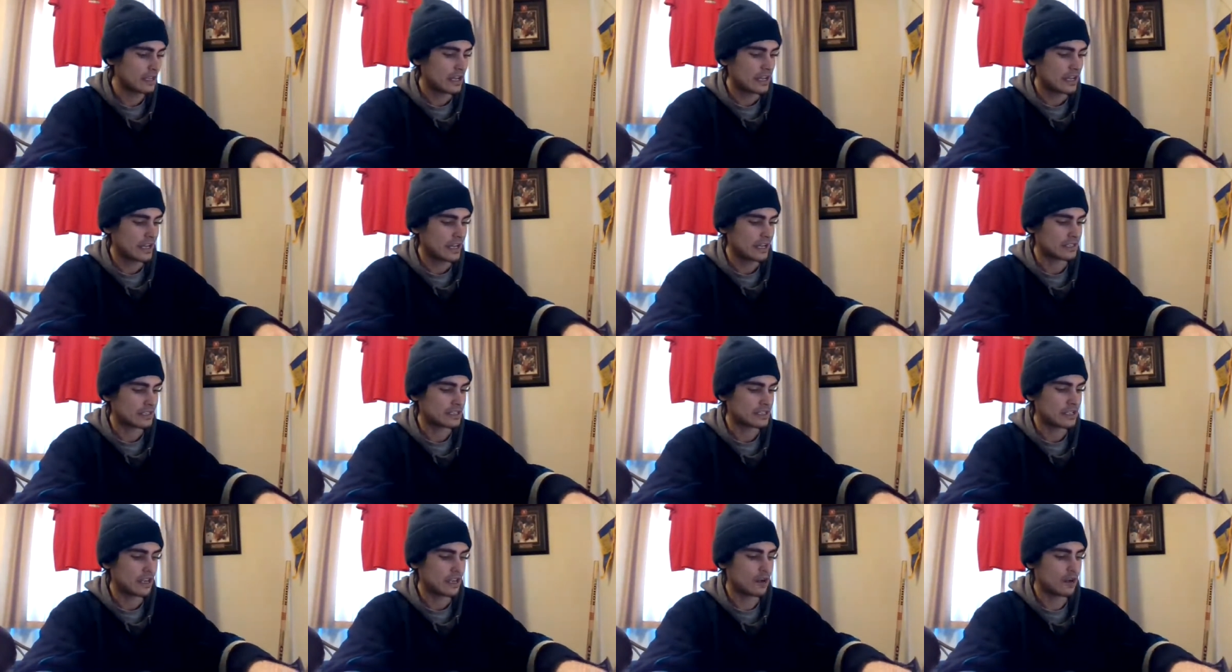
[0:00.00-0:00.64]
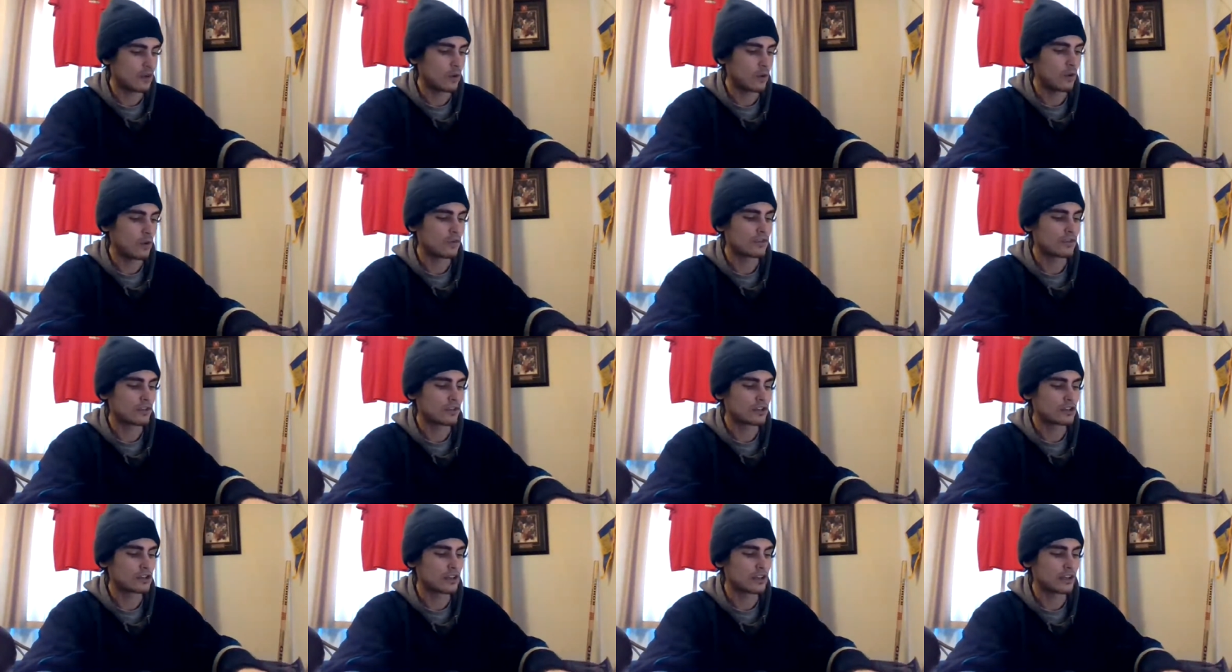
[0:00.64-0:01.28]
It's
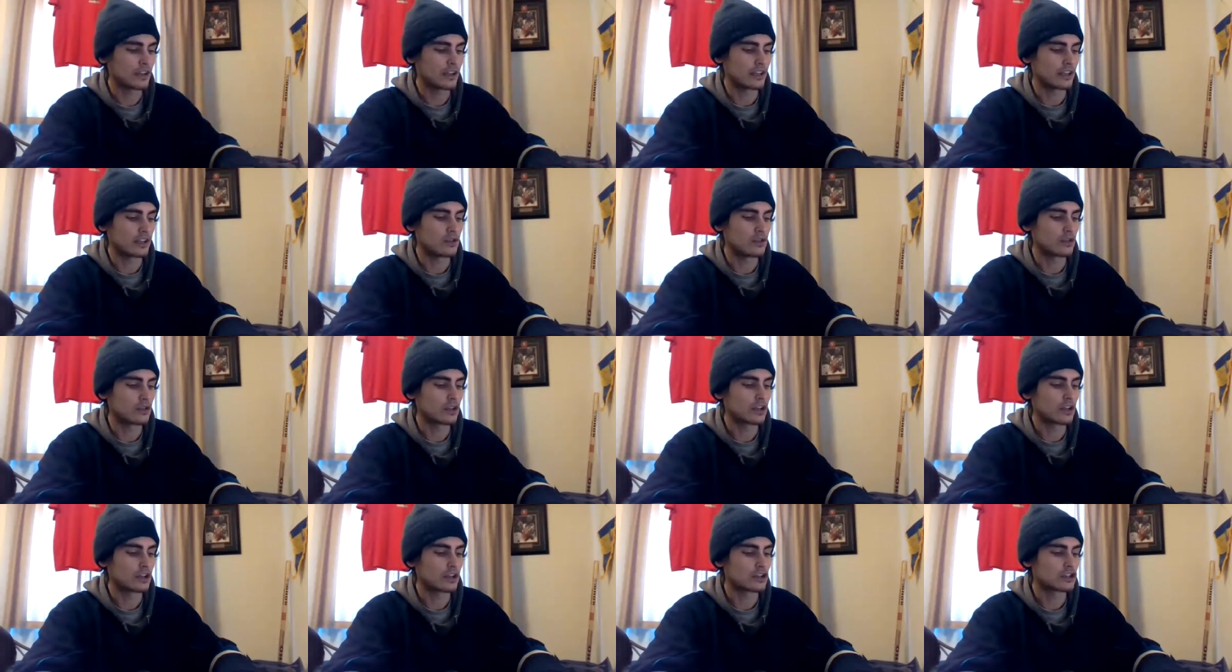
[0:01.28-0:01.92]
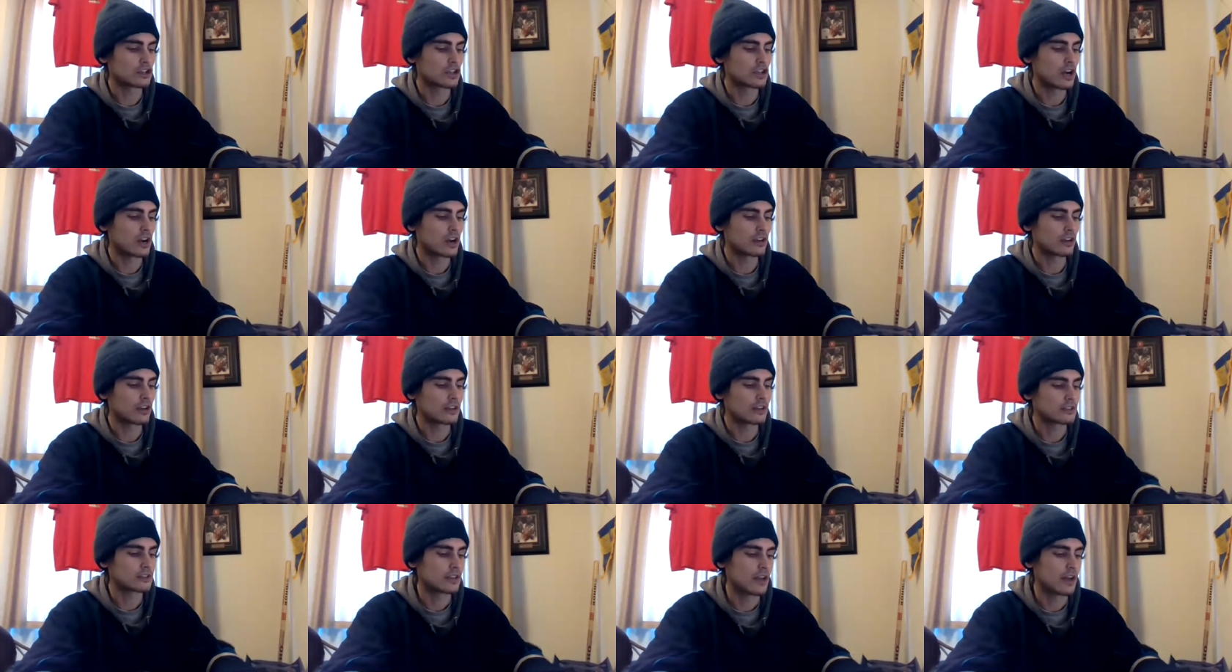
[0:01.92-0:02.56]
over Utica,
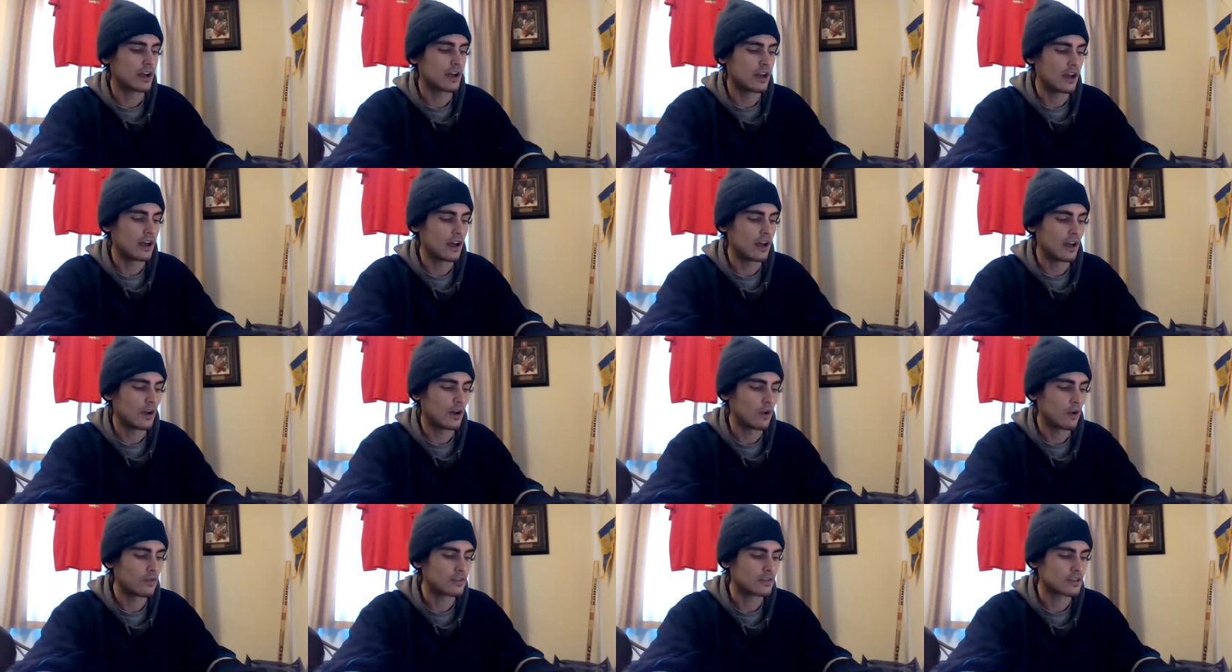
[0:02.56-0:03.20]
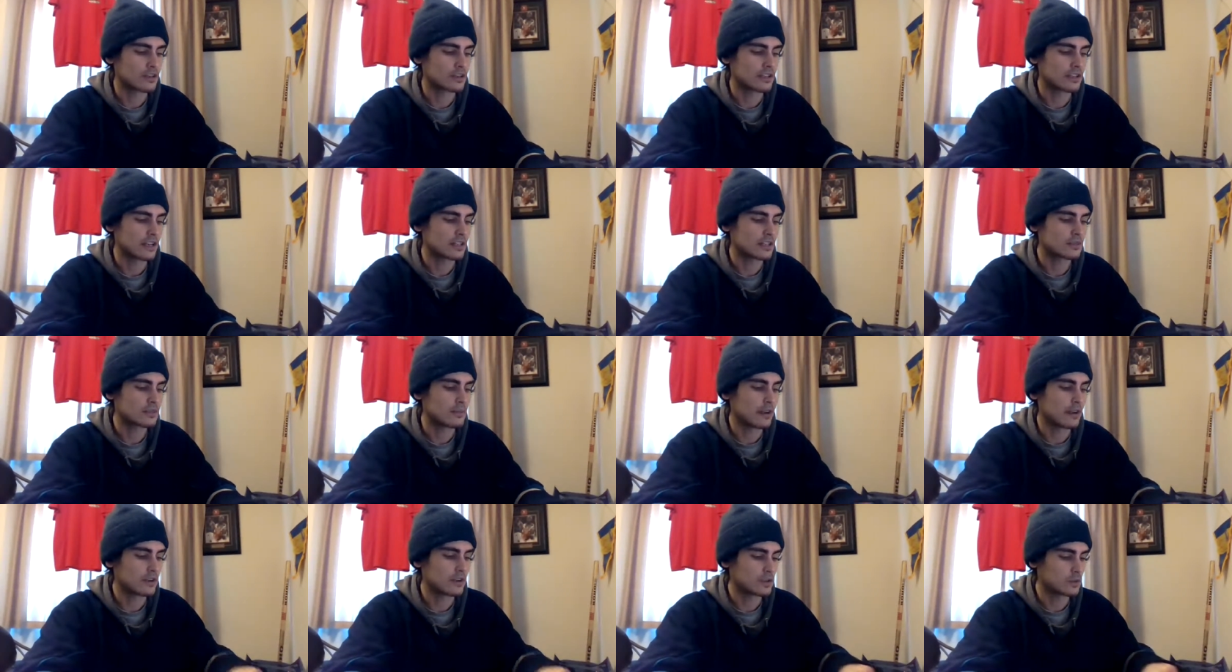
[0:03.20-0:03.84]
Charlotte, over 6,
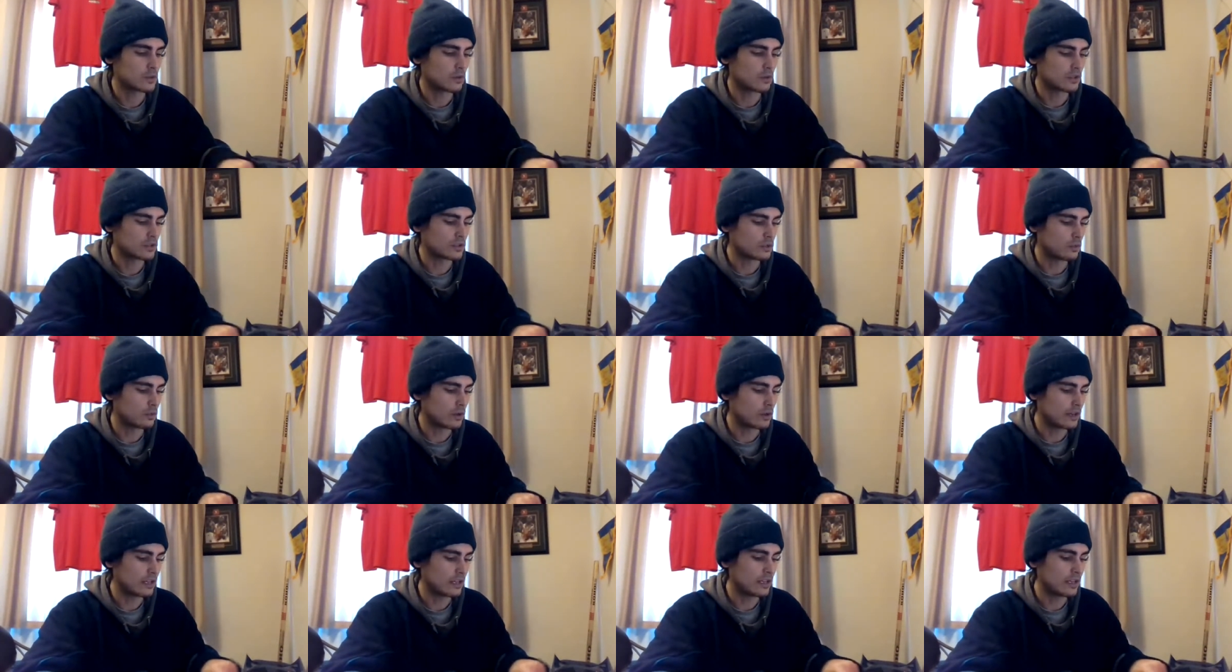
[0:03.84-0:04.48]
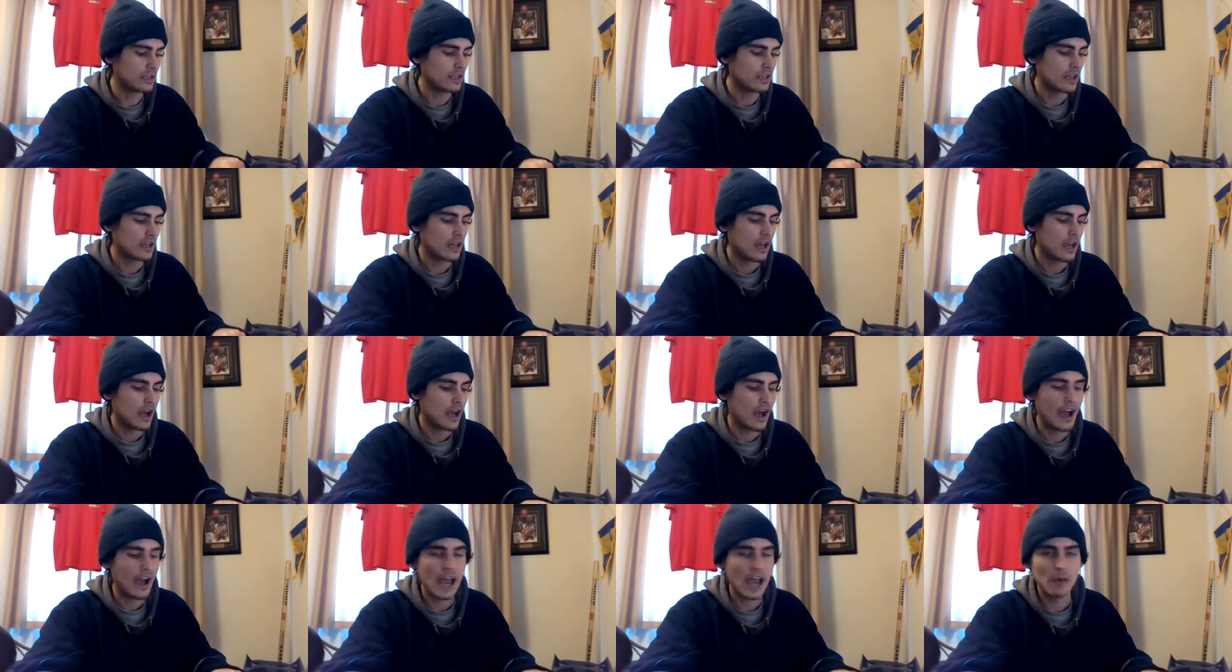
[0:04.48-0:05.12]
minus 120.
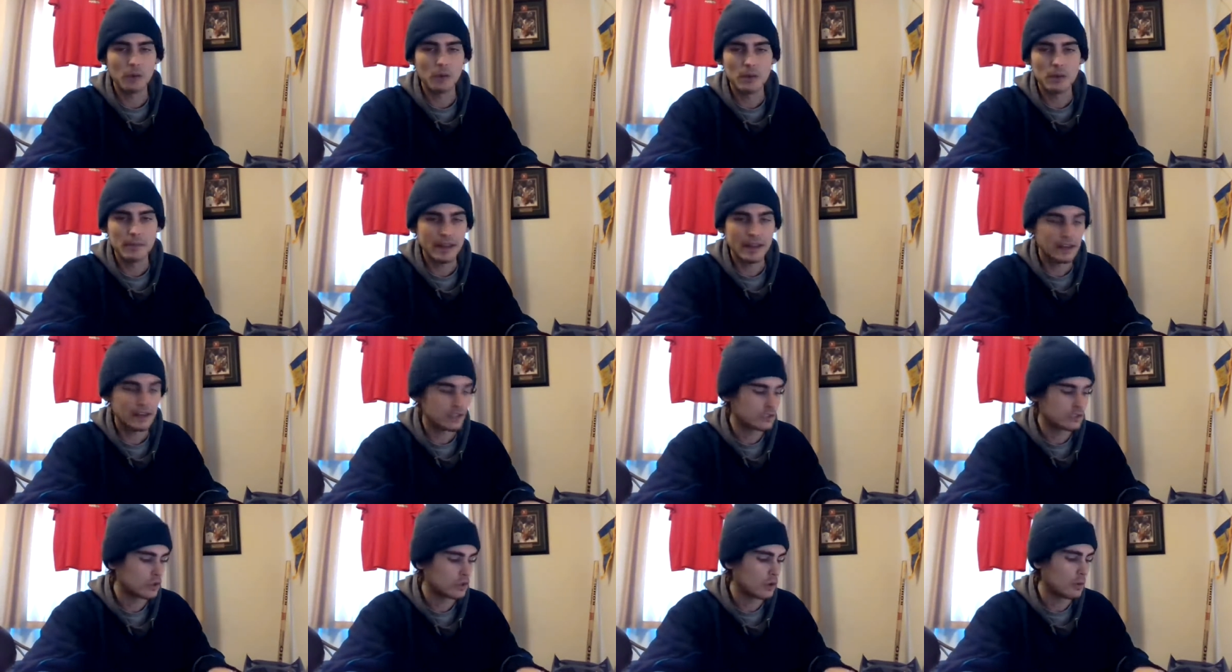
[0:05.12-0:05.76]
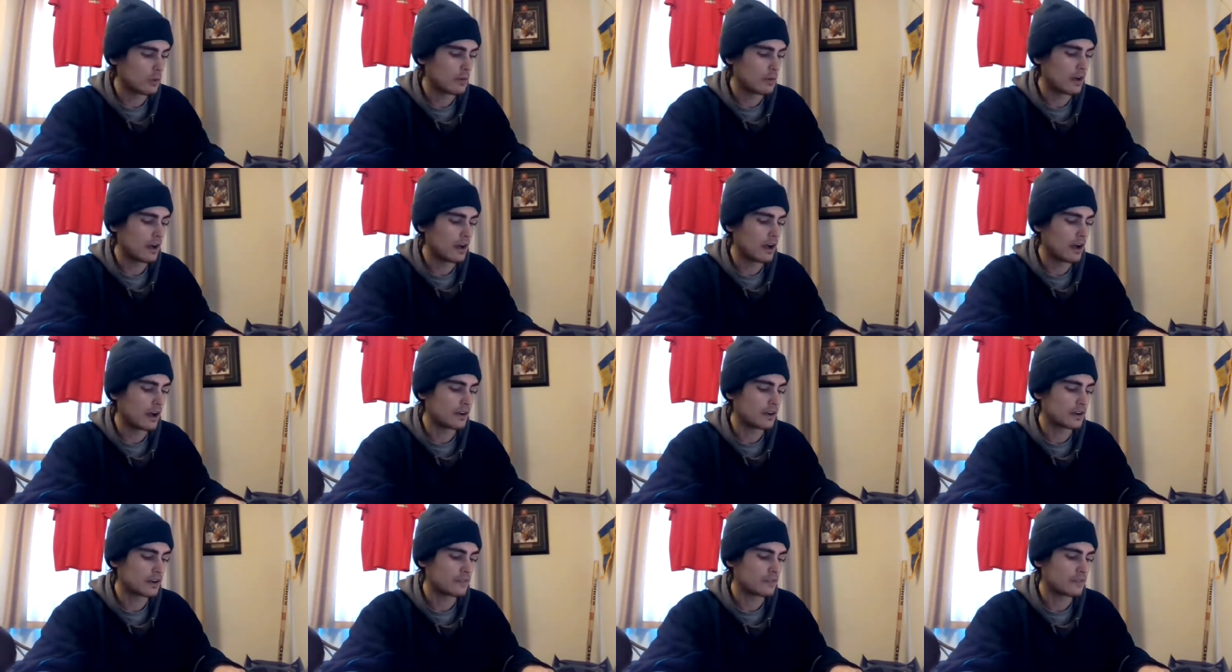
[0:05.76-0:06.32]
Iowa, Manitoba, under